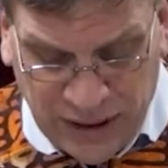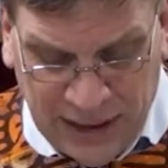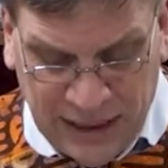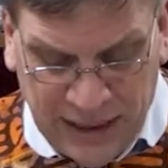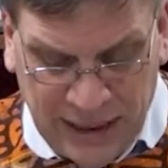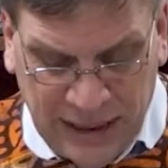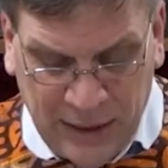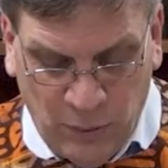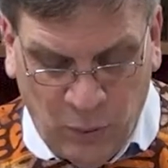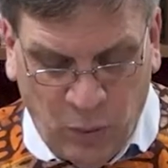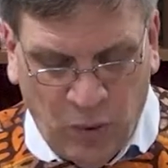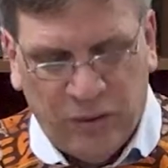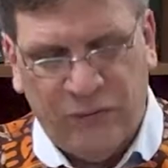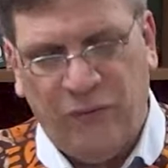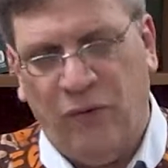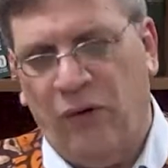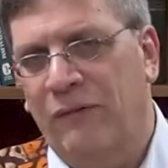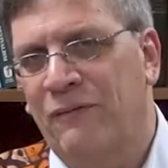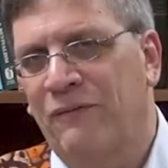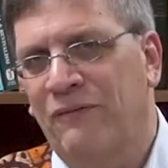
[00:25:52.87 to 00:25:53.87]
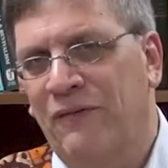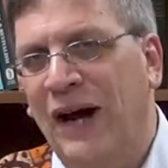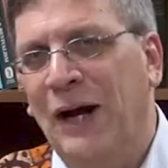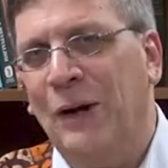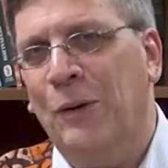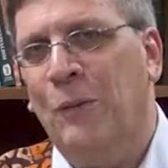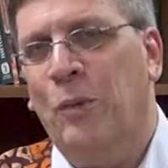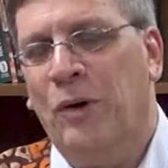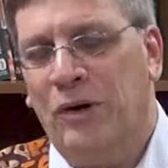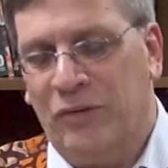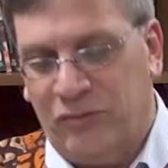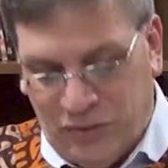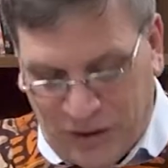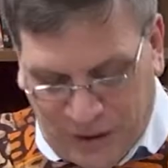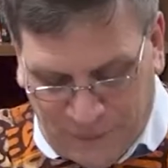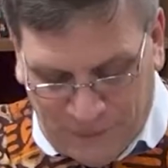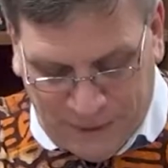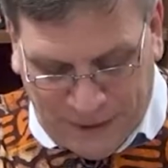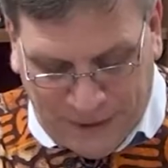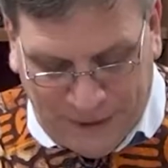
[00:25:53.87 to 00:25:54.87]
And he worked for a fireworks
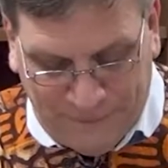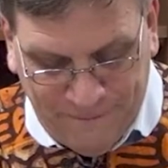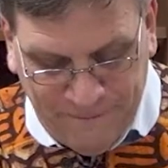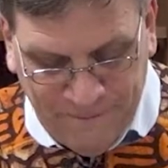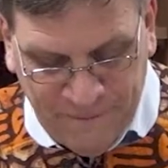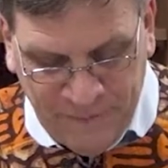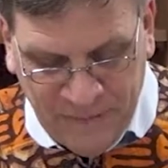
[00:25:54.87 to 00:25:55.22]
company.